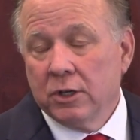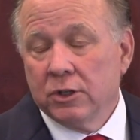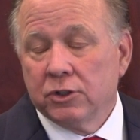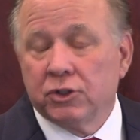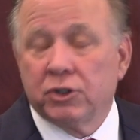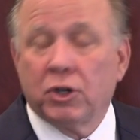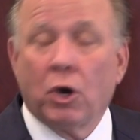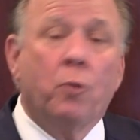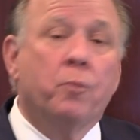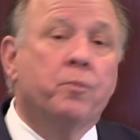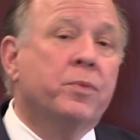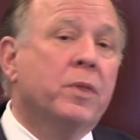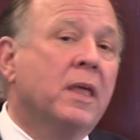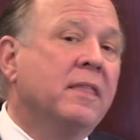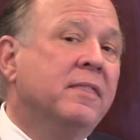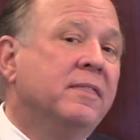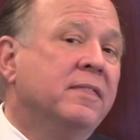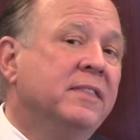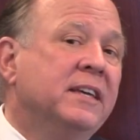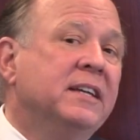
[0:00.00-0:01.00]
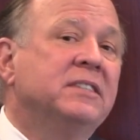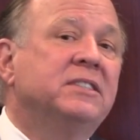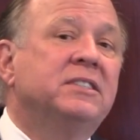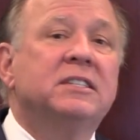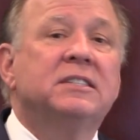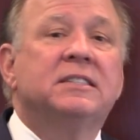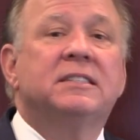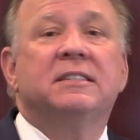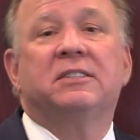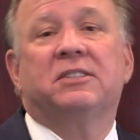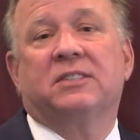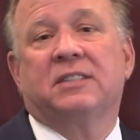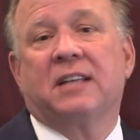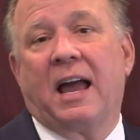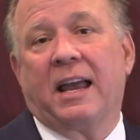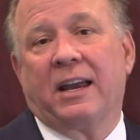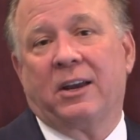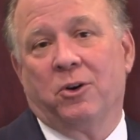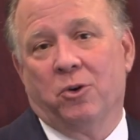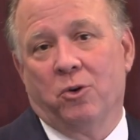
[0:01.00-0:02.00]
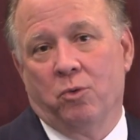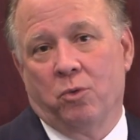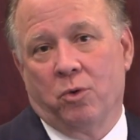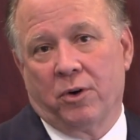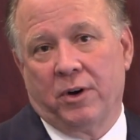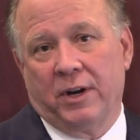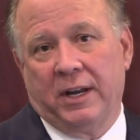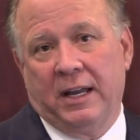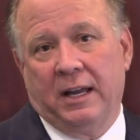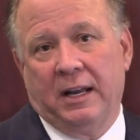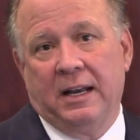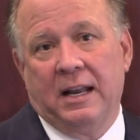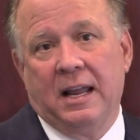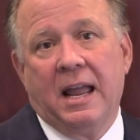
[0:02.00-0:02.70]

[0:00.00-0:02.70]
So this is the cycle we're in.